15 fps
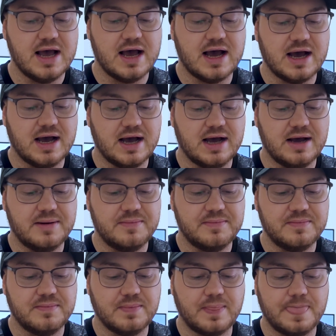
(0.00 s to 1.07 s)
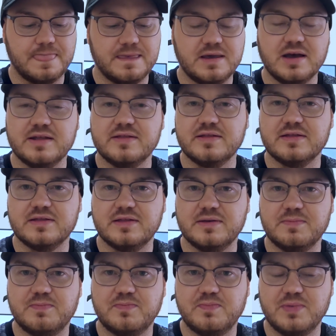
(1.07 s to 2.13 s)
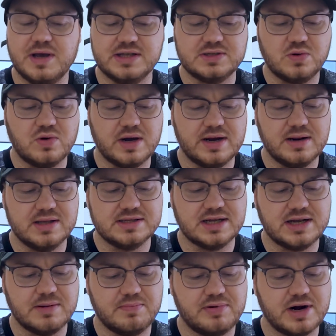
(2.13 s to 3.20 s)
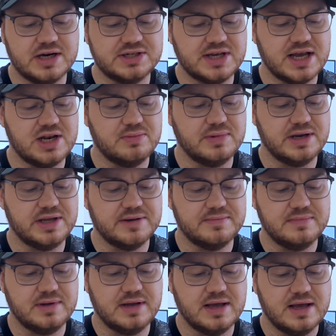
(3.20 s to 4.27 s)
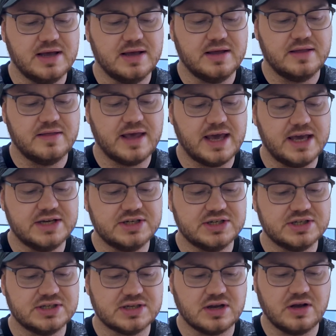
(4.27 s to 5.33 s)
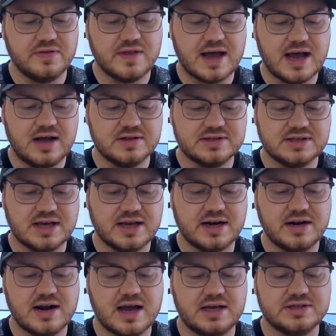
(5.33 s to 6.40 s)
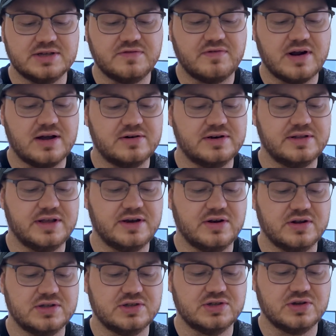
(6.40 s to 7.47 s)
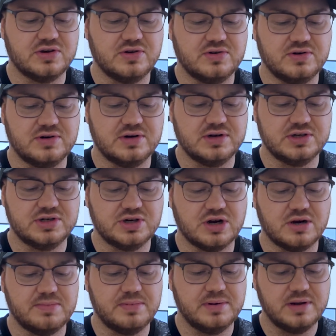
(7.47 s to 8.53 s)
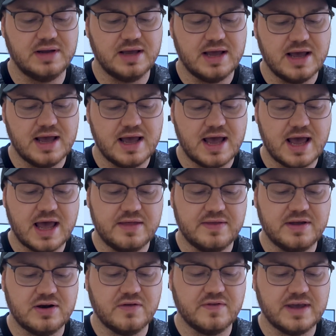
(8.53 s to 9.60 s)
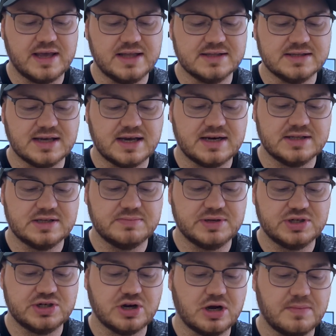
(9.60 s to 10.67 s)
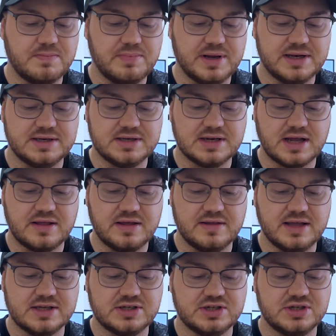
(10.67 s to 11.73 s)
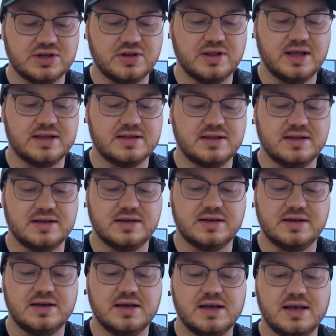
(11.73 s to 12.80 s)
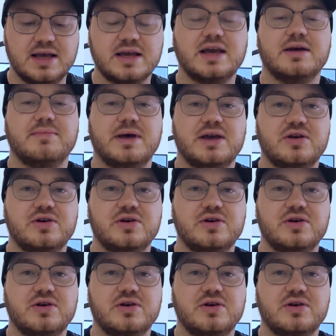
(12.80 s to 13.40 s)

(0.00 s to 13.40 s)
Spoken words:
It's like a brushed aluminium. The edges on the outside are nice and rounded, they're not so sharp. And then on the inside, it's a bit sharp, but I think that's just so that it can make